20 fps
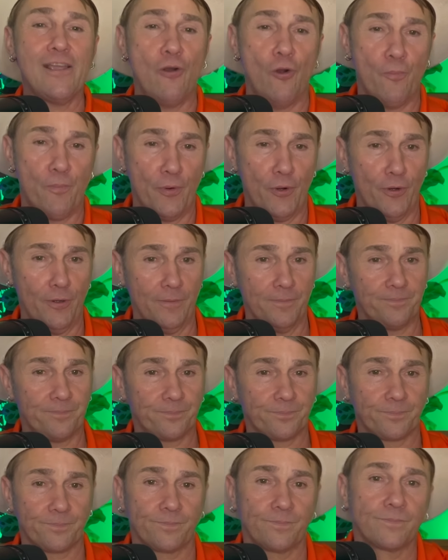opener.
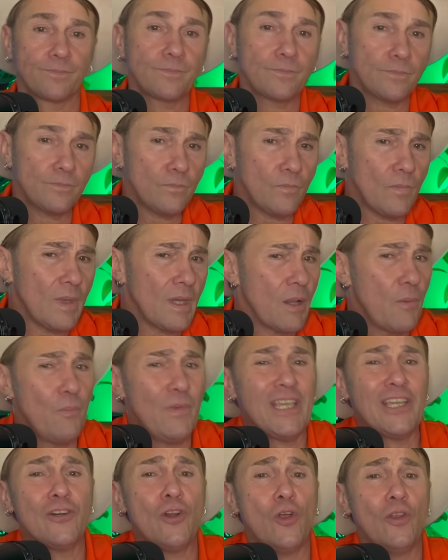And
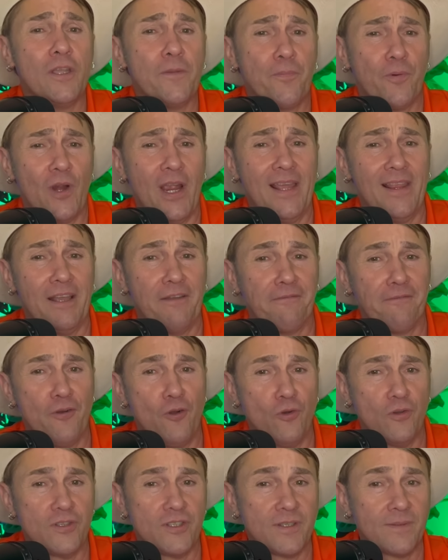we can only pray that
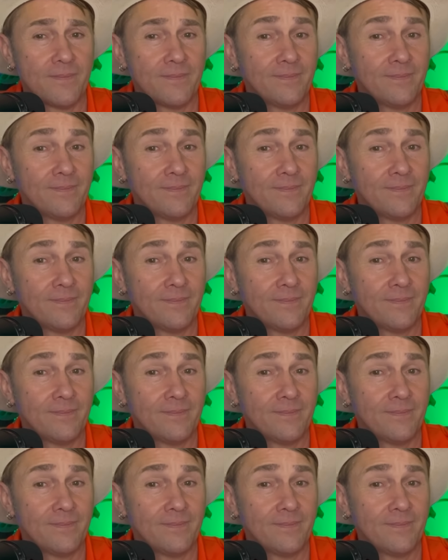folks